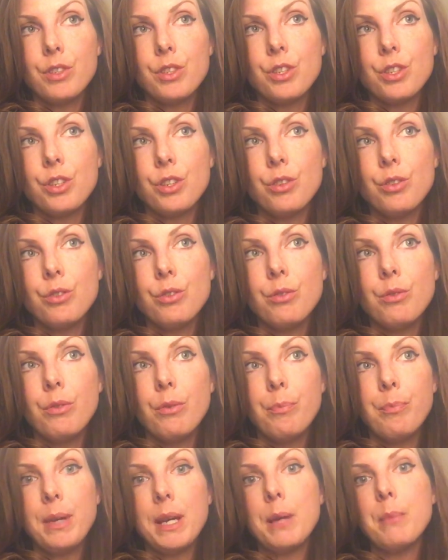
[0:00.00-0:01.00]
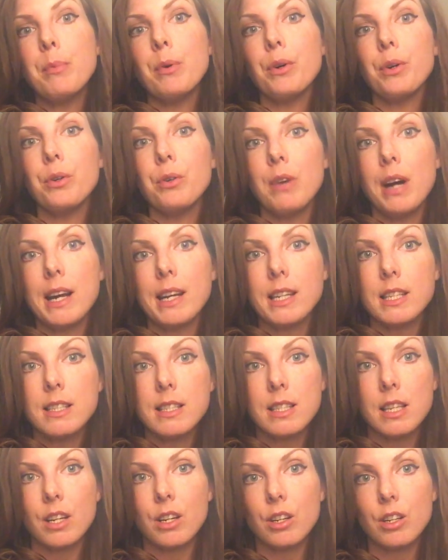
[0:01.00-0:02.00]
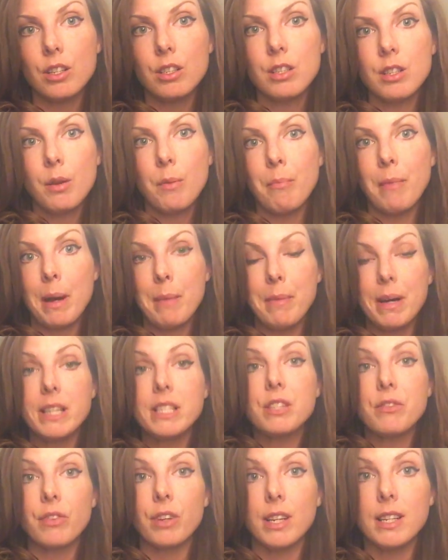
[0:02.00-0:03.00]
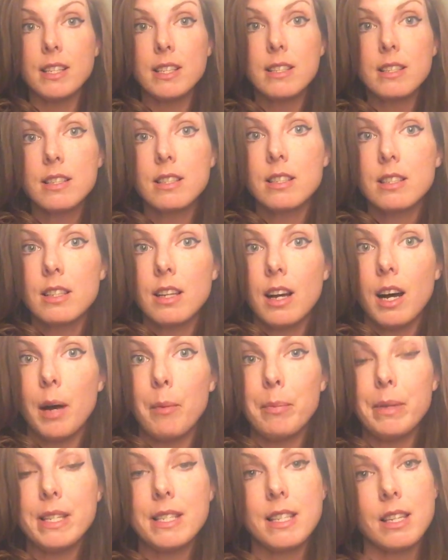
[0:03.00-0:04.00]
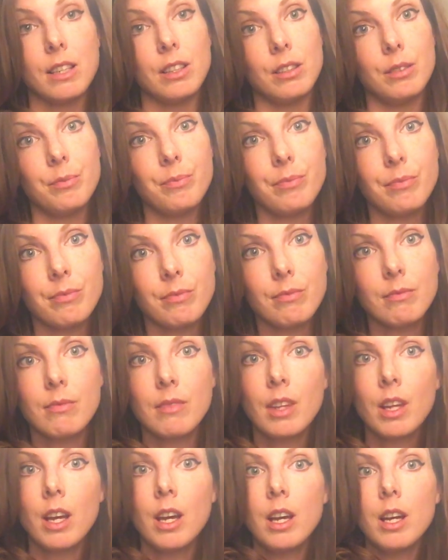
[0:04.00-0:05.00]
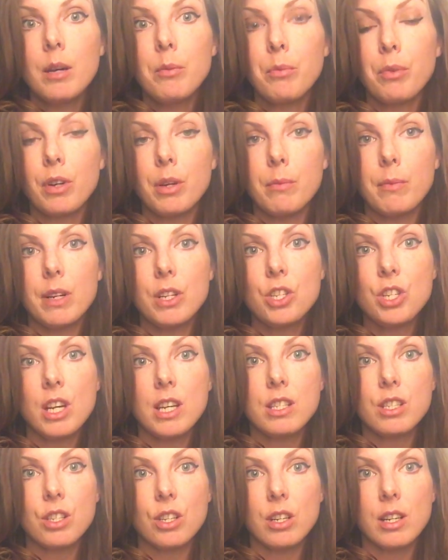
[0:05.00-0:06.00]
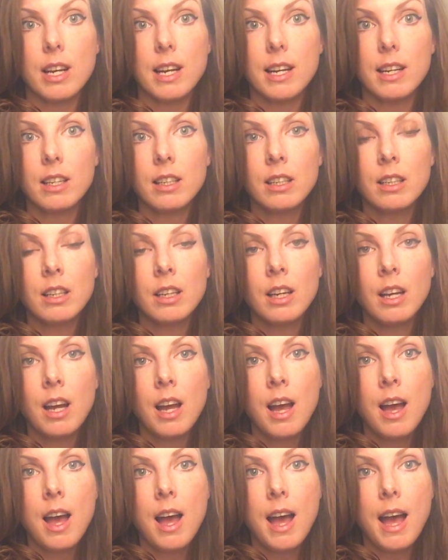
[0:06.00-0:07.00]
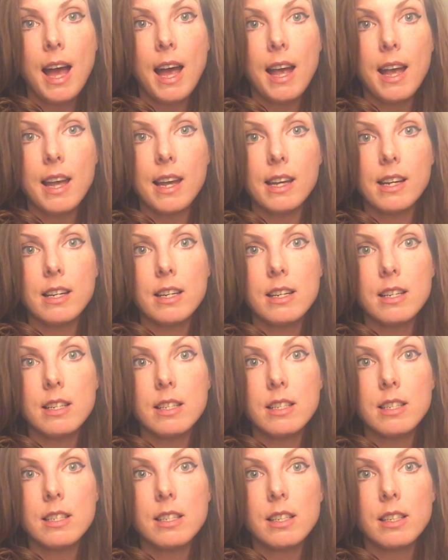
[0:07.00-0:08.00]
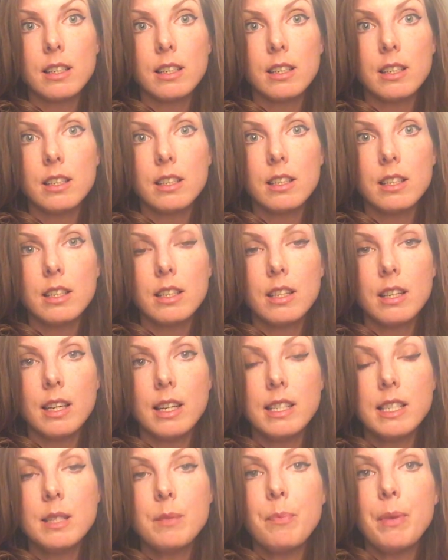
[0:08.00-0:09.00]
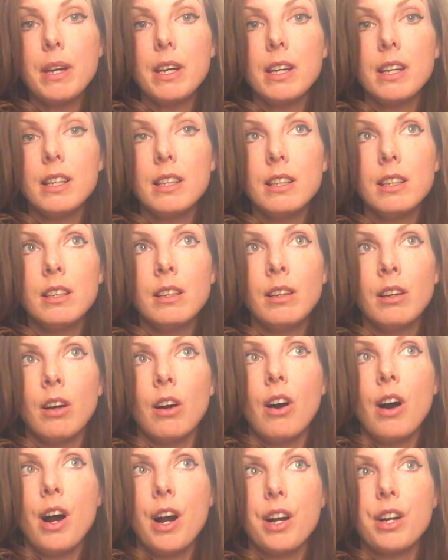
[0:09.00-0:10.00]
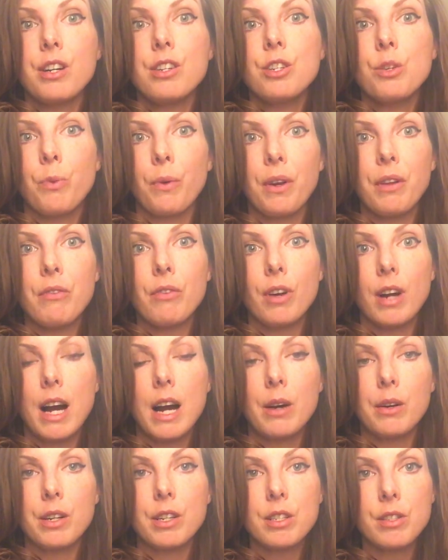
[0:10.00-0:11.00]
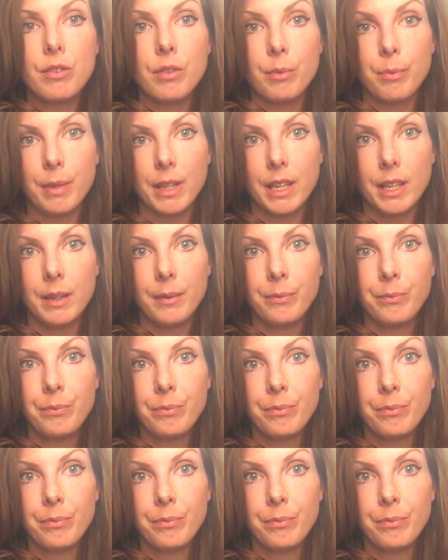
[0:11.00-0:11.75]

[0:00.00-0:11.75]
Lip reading: two people who I considered my best friends up until pretty much yesterday. And it's been a hard 24 hours for me.